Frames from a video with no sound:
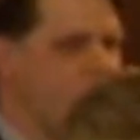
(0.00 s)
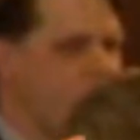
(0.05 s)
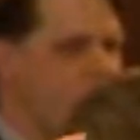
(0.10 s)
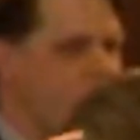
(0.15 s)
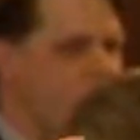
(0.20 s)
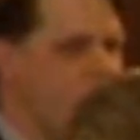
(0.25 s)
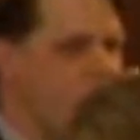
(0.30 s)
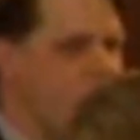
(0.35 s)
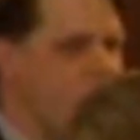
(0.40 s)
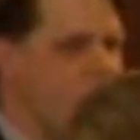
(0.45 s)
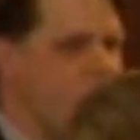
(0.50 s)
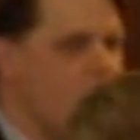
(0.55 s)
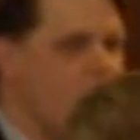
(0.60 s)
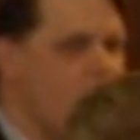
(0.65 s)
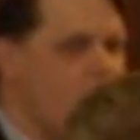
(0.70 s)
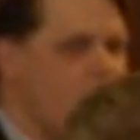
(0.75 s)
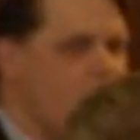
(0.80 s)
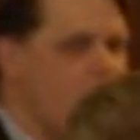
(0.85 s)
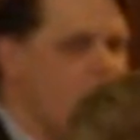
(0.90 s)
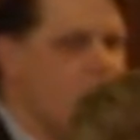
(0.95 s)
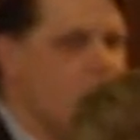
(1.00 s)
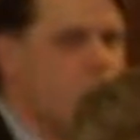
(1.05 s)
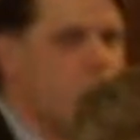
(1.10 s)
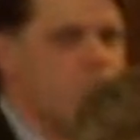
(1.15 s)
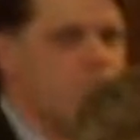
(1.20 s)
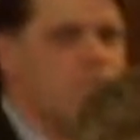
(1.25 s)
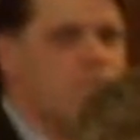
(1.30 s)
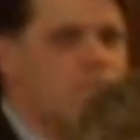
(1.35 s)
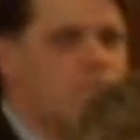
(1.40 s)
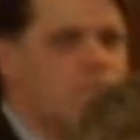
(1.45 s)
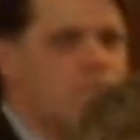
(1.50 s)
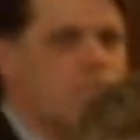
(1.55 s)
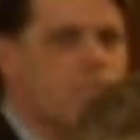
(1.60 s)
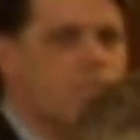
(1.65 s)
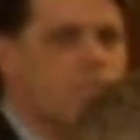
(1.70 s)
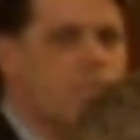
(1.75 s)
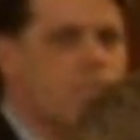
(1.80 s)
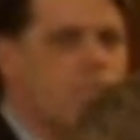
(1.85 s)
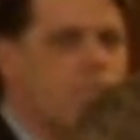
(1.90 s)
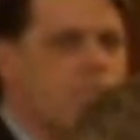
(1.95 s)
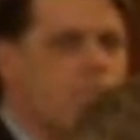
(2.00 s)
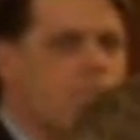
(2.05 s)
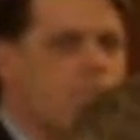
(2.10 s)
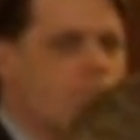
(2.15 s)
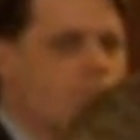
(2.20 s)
This person isn't speaking.